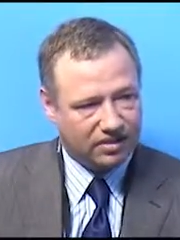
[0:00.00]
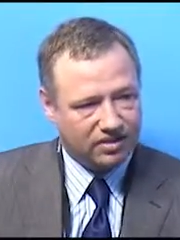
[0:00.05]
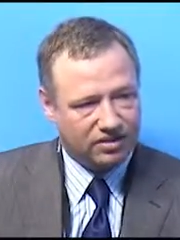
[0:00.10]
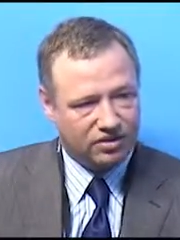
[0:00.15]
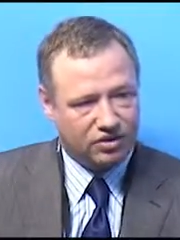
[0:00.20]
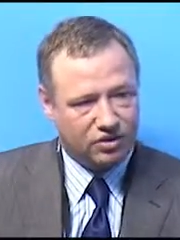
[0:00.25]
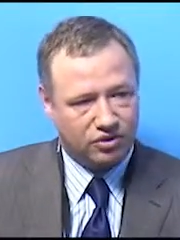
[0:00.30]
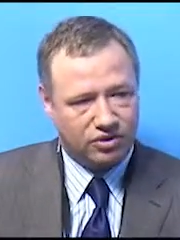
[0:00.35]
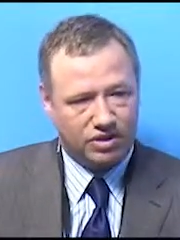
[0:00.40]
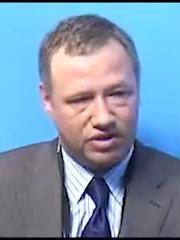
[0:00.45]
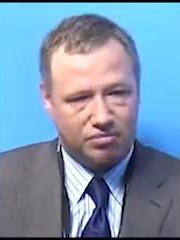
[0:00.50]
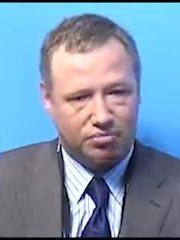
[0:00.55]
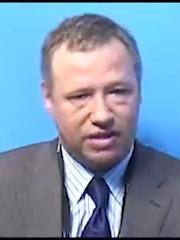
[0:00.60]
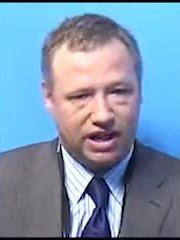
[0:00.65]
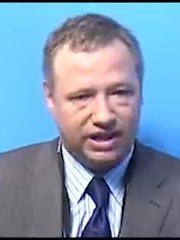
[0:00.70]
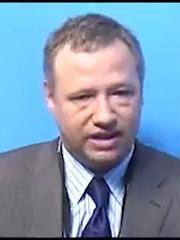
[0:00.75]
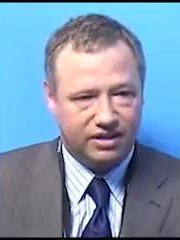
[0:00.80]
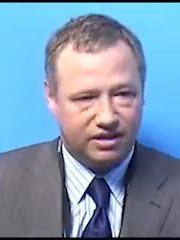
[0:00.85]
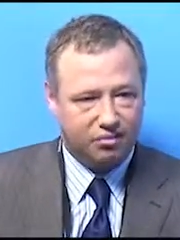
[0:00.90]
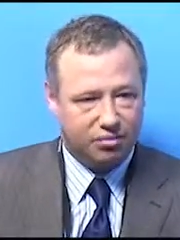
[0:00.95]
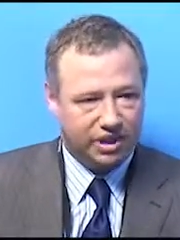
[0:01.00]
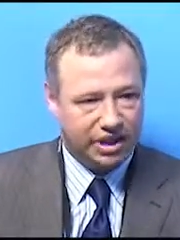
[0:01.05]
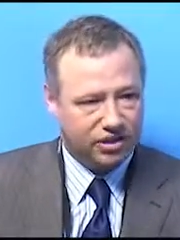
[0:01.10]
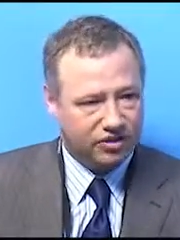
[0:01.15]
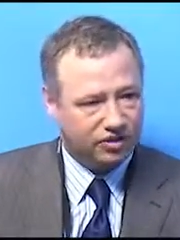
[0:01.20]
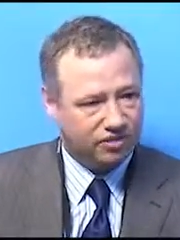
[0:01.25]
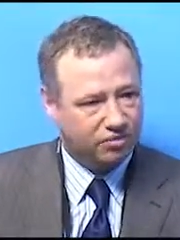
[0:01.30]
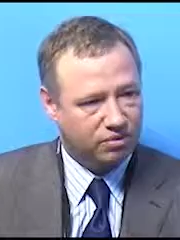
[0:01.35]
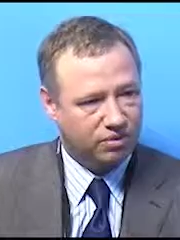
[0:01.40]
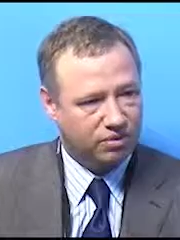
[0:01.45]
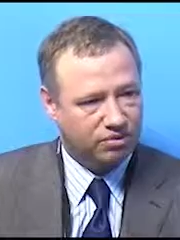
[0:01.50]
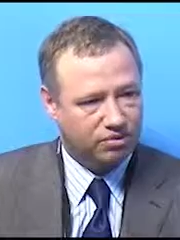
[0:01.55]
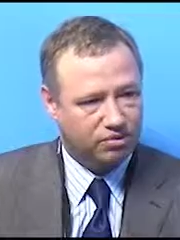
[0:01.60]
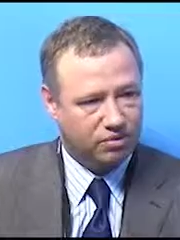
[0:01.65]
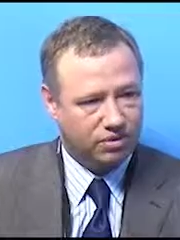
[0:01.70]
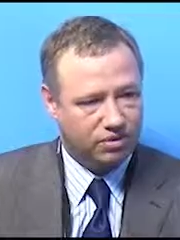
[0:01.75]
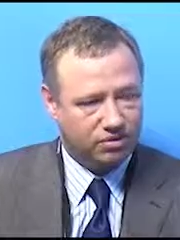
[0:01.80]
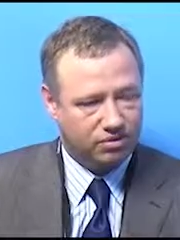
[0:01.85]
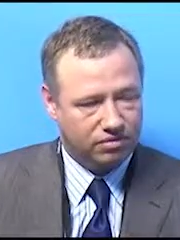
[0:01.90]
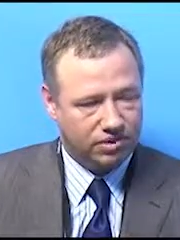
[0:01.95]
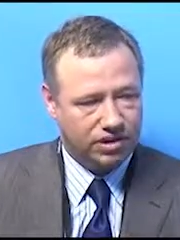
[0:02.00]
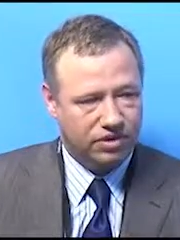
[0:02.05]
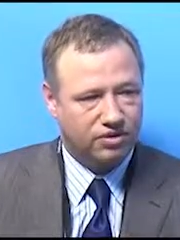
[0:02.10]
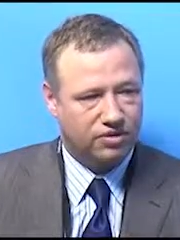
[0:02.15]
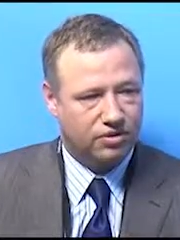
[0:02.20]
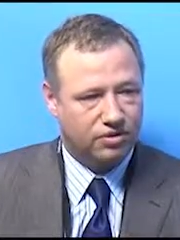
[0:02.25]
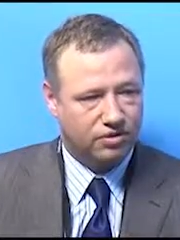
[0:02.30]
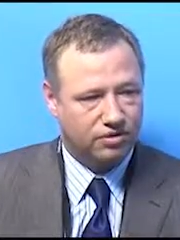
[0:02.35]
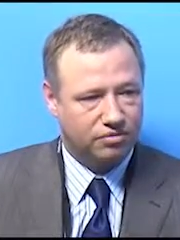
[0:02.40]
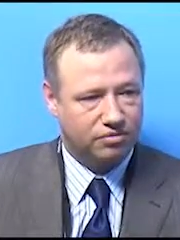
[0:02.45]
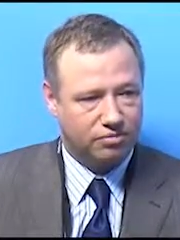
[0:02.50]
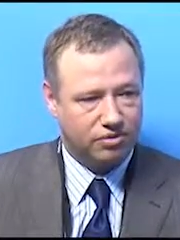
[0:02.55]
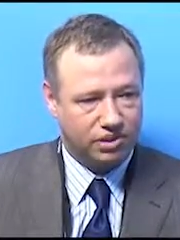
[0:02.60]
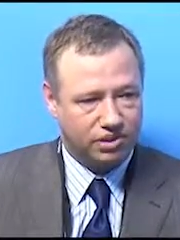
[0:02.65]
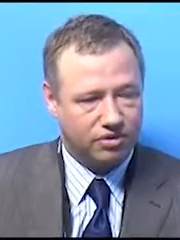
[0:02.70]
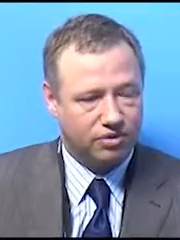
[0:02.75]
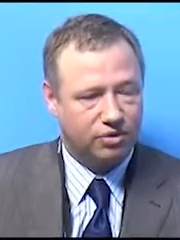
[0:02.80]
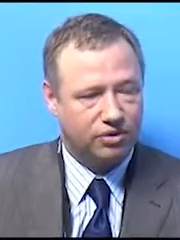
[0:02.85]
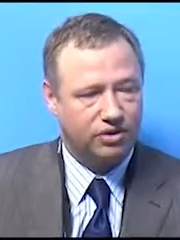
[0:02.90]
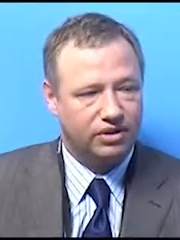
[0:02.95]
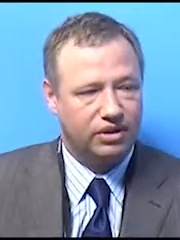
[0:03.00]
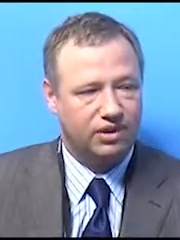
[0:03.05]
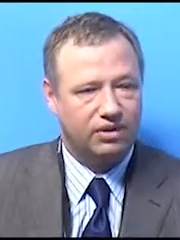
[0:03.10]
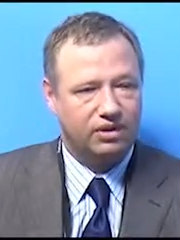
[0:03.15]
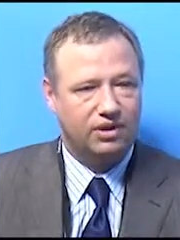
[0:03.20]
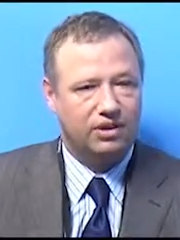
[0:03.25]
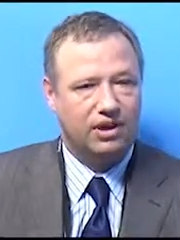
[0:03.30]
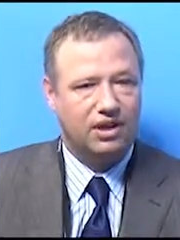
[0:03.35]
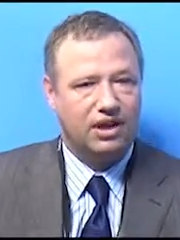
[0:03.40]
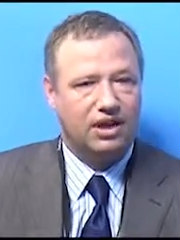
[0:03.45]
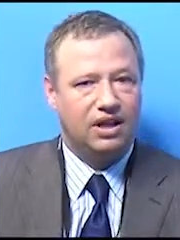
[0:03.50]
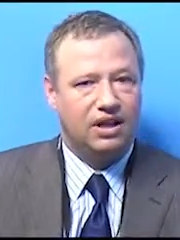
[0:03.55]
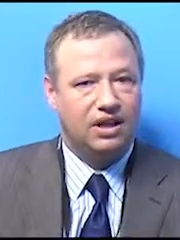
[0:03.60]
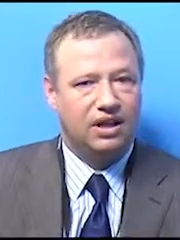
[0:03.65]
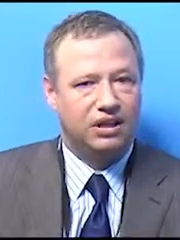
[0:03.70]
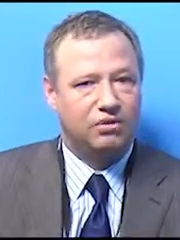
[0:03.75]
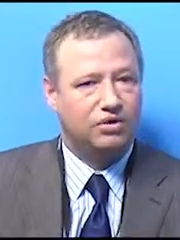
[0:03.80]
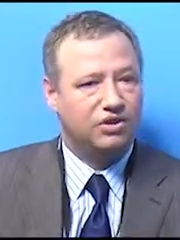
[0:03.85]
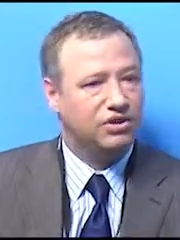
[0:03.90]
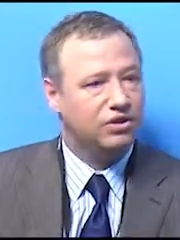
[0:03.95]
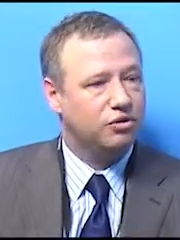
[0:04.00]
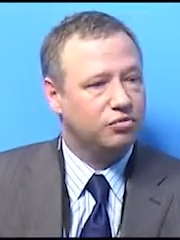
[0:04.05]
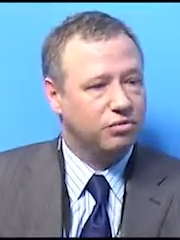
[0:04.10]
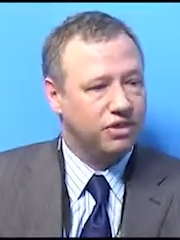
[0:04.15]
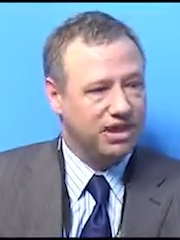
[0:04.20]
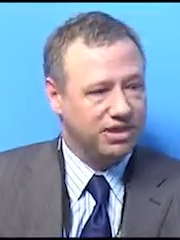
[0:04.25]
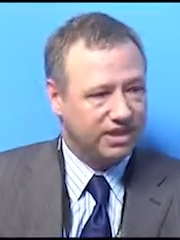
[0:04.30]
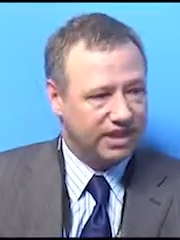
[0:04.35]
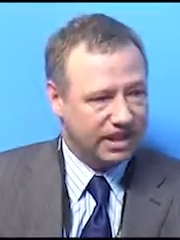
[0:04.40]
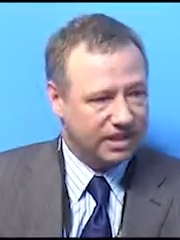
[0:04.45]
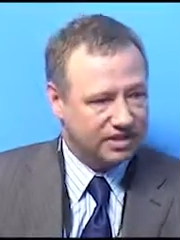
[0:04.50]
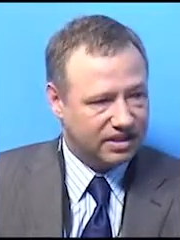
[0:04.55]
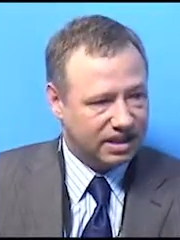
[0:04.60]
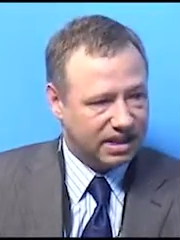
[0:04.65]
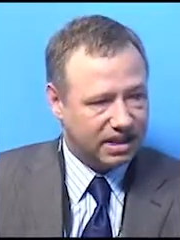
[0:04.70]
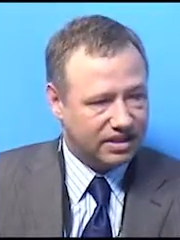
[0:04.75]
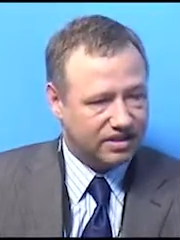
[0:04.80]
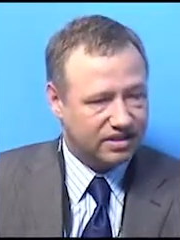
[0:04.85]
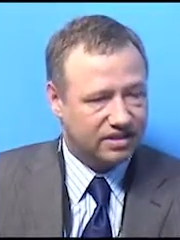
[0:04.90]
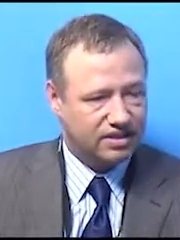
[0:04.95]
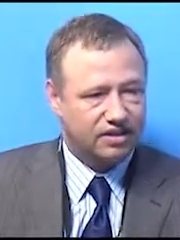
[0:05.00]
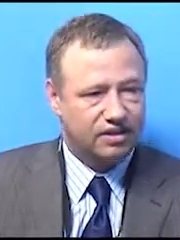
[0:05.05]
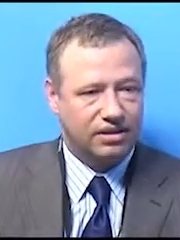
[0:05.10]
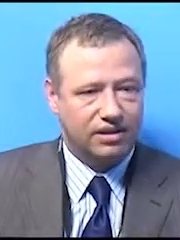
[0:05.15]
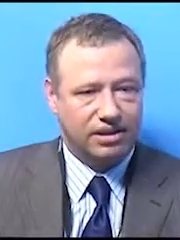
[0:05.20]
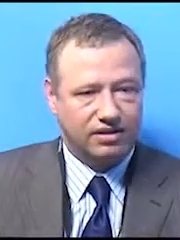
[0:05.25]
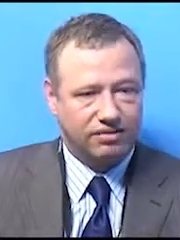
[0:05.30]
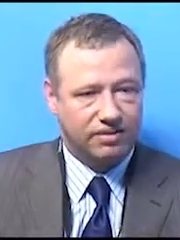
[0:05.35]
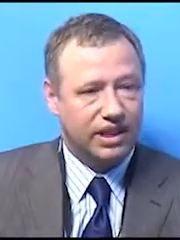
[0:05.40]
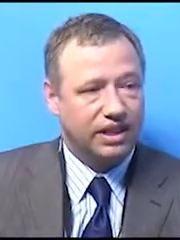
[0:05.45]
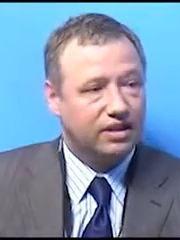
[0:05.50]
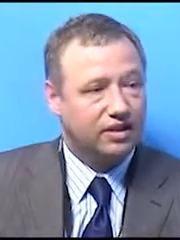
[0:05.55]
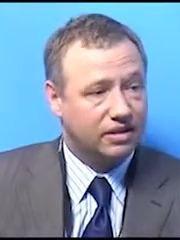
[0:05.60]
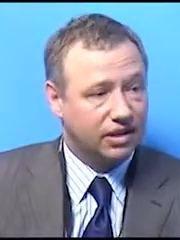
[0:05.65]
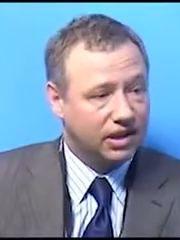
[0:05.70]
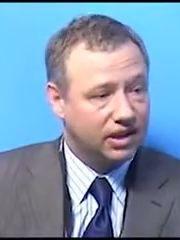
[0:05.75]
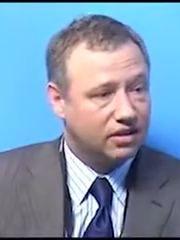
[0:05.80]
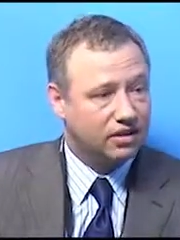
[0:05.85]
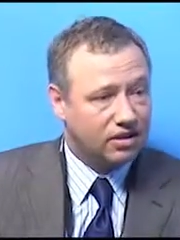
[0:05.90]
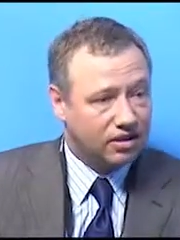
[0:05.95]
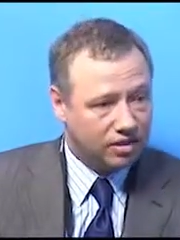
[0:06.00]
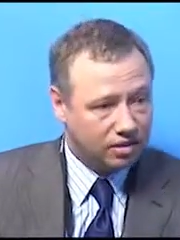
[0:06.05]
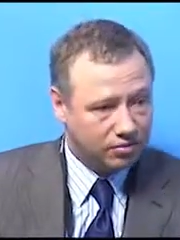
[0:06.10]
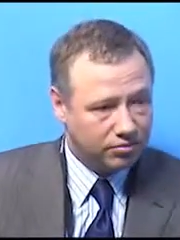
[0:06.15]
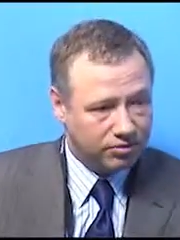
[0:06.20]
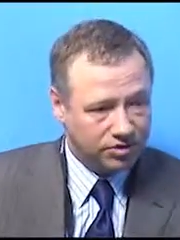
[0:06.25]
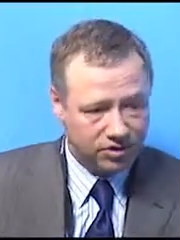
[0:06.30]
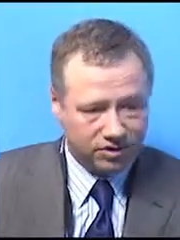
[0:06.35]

So despite that patients were discharged much earlier, there was no missed ACS, in fact, in either arm.